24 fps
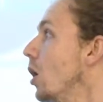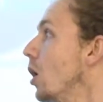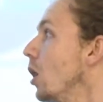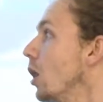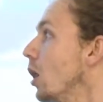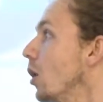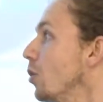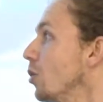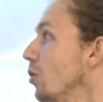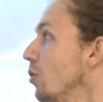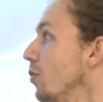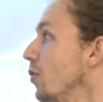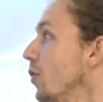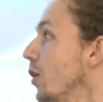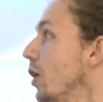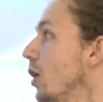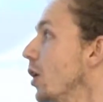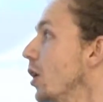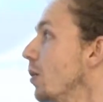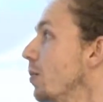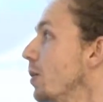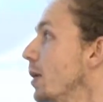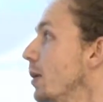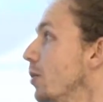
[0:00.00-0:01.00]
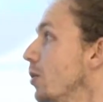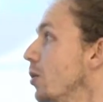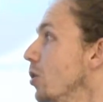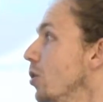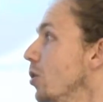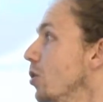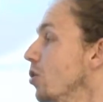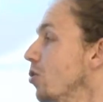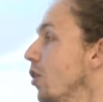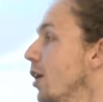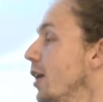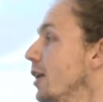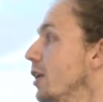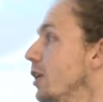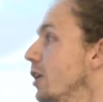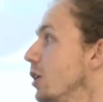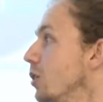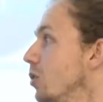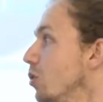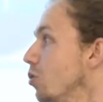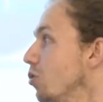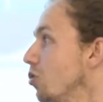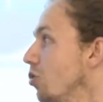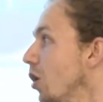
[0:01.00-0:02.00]
loads of people who are trained in
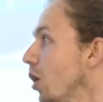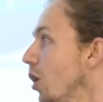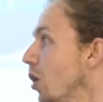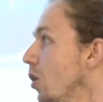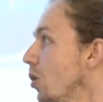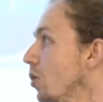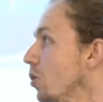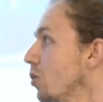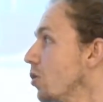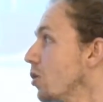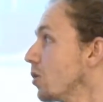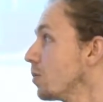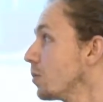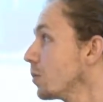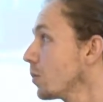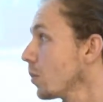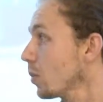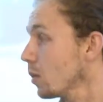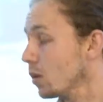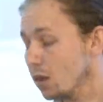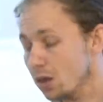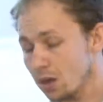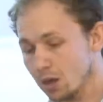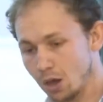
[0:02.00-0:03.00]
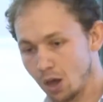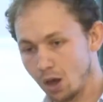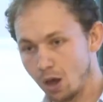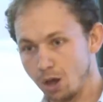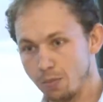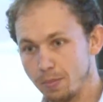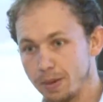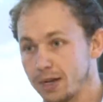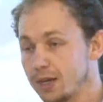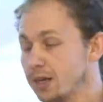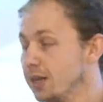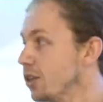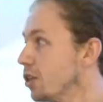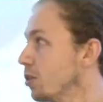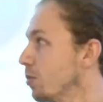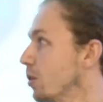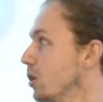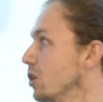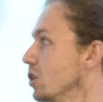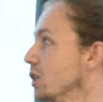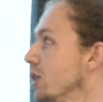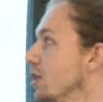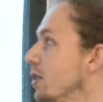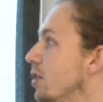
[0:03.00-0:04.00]
clinical trials, medical
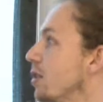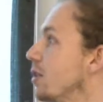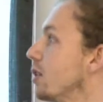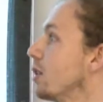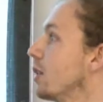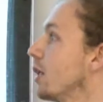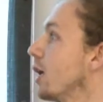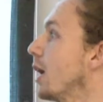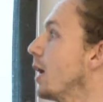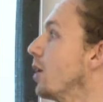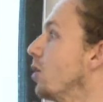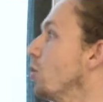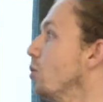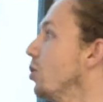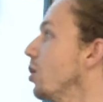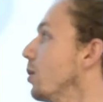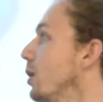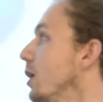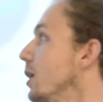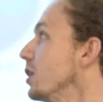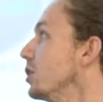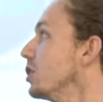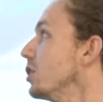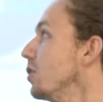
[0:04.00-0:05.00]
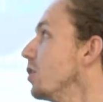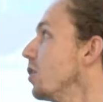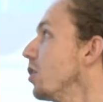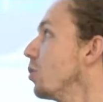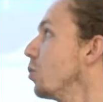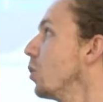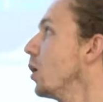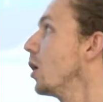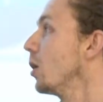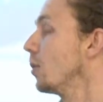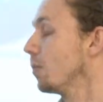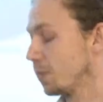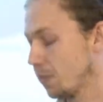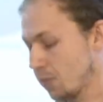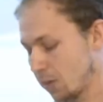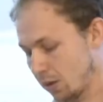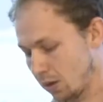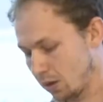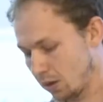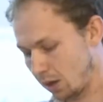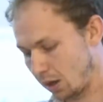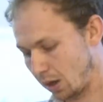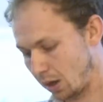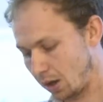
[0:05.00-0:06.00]
entomologists, and also clinicians as well.
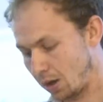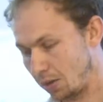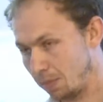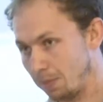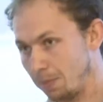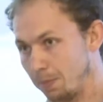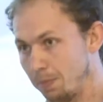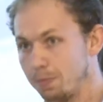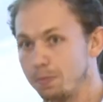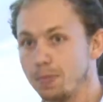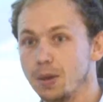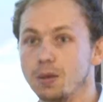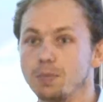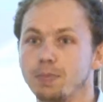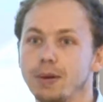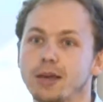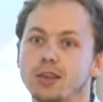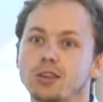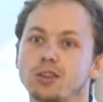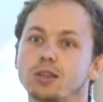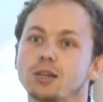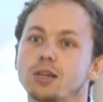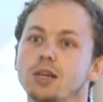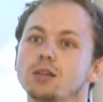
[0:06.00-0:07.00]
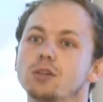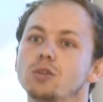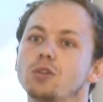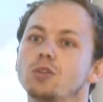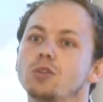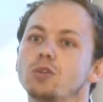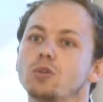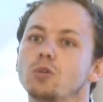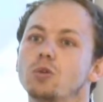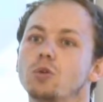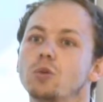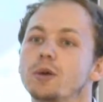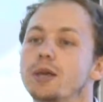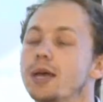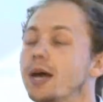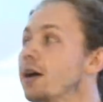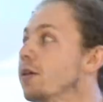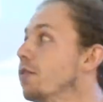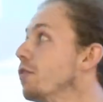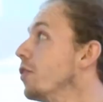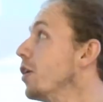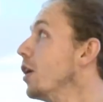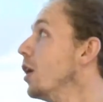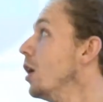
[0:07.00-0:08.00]
Being based at the London School, we
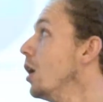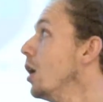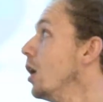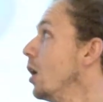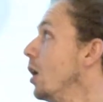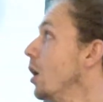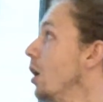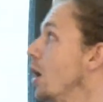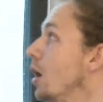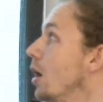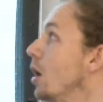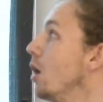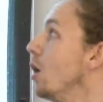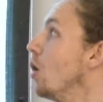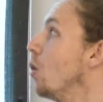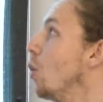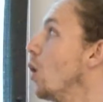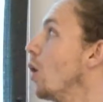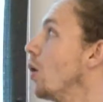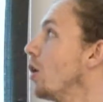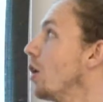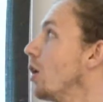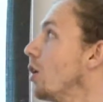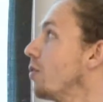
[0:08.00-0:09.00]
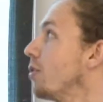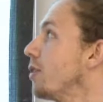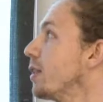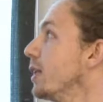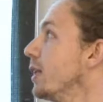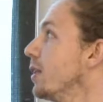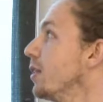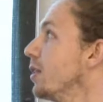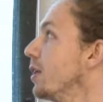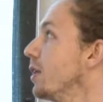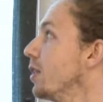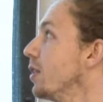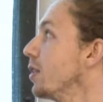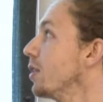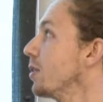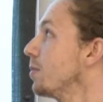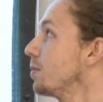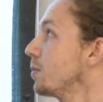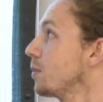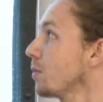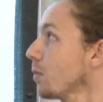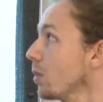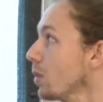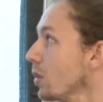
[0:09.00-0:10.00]
have world-class facilities,
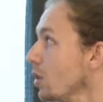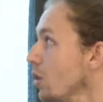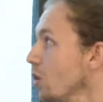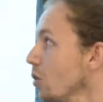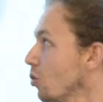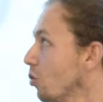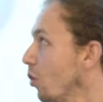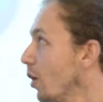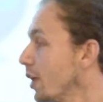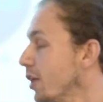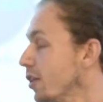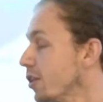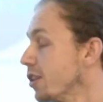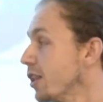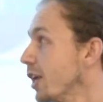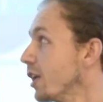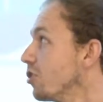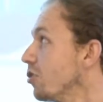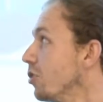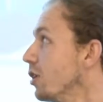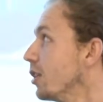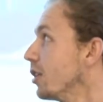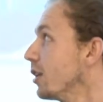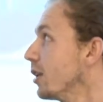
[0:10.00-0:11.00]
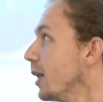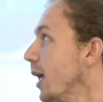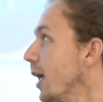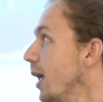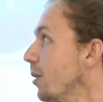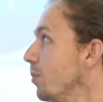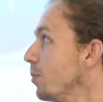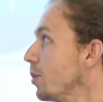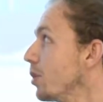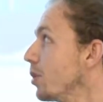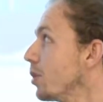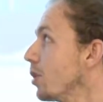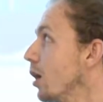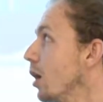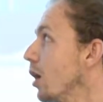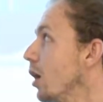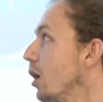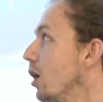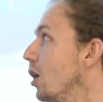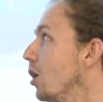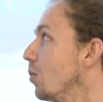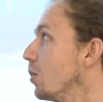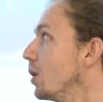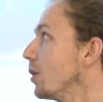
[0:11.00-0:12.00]
great insectaries and labs.
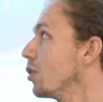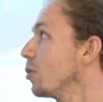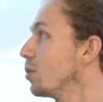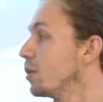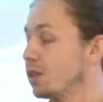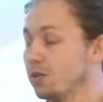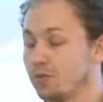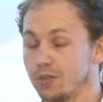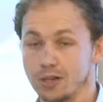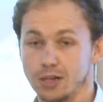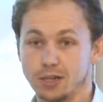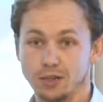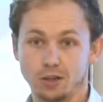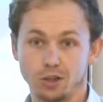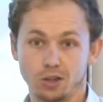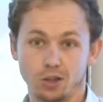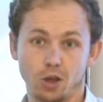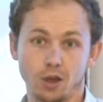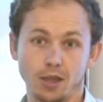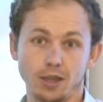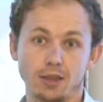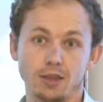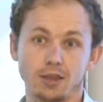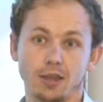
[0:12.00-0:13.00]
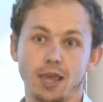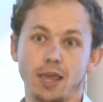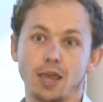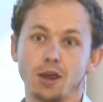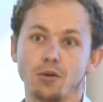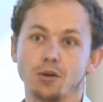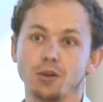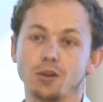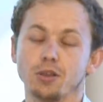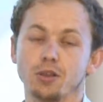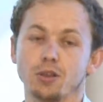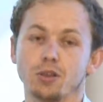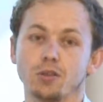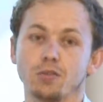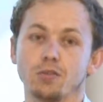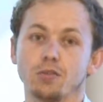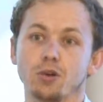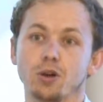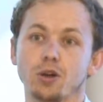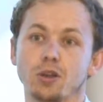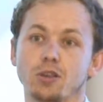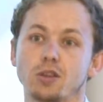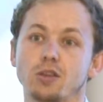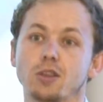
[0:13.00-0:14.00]
We have specifically designed areas for
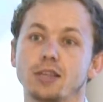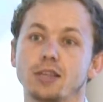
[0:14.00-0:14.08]
us to